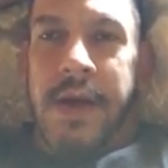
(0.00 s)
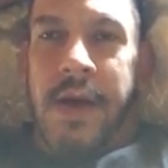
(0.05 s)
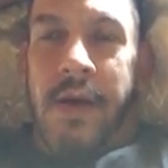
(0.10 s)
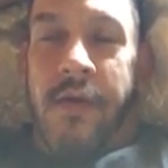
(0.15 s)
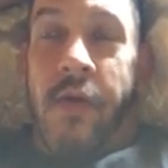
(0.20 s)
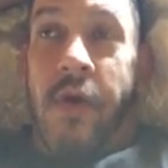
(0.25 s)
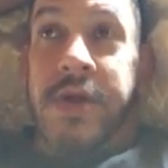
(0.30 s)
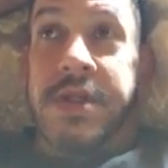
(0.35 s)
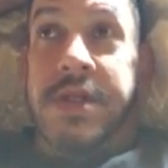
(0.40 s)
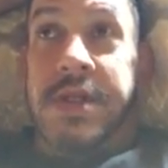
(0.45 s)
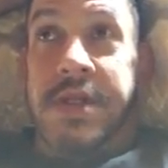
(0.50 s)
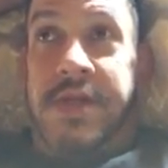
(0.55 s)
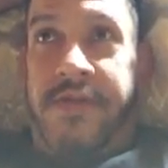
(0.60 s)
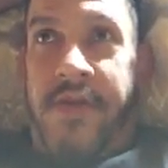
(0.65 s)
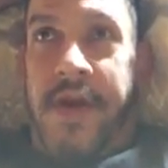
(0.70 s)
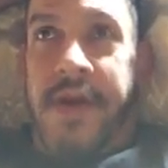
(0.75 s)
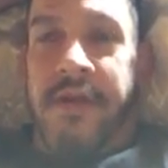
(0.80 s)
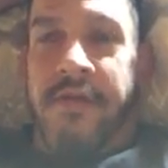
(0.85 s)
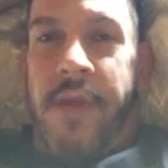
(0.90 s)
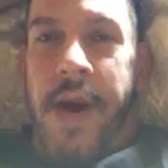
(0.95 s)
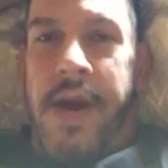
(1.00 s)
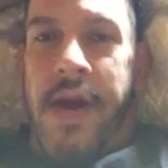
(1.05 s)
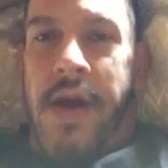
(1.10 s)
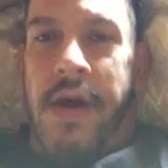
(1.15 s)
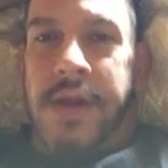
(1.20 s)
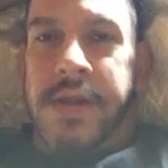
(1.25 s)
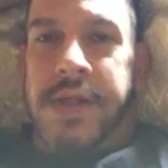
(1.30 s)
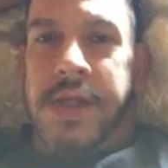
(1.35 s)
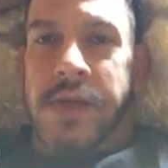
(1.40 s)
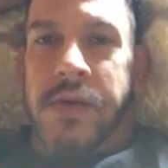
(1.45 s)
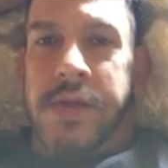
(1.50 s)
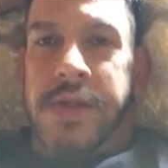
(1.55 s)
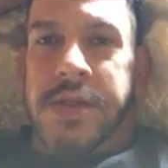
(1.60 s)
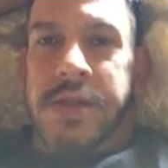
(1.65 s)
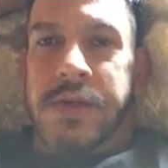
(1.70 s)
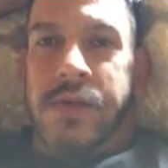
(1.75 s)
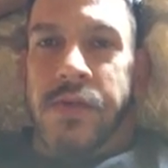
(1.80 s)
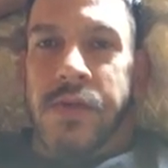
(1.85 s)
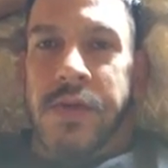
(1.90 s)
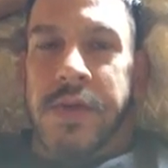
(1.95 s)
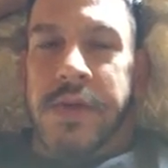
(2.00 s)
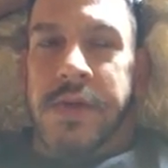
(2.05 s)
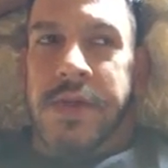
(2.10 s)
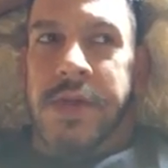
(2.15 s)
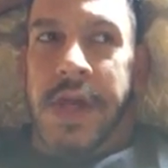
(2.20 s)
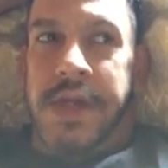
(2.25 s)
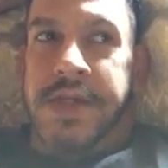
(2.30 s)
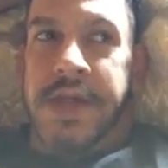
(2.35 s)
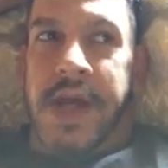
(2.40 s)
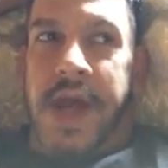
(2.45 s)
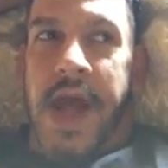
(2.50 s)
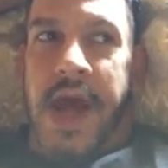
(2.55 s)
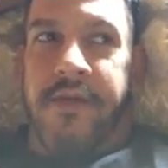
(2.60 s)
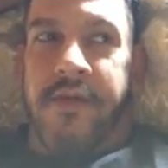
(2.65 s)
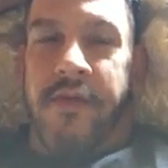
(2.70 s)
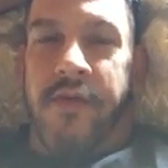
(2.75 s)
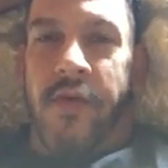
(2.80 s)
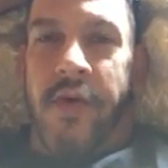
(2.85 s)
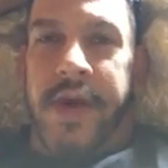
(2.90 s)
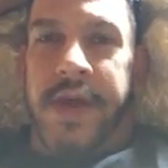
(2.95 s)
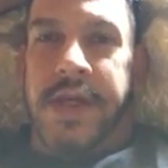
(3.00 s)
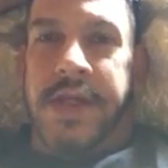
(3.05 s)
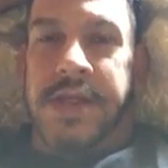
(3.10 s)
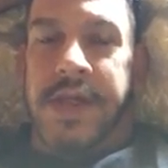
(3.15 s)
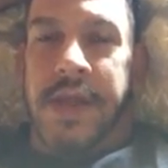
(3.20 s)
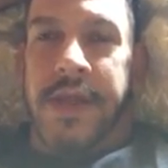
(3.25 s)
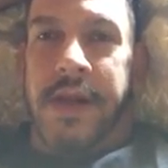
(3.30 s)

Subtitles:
Of course, this friend of mine also doesn't have a voice,